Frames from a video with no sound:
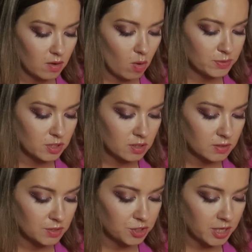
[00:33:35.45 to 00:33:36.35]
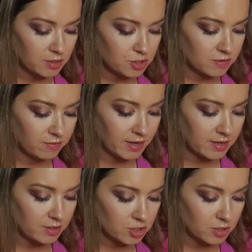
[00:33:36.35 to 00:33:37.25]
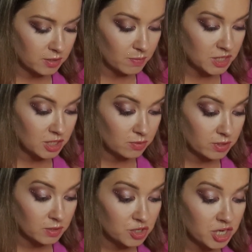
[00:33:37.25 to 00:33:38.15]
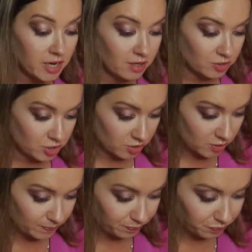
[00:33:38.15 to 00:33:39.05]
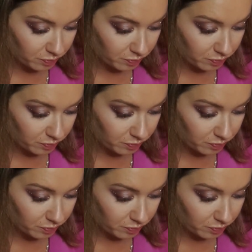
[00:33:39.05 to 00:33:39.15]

obstacles and challenges, financial and material changes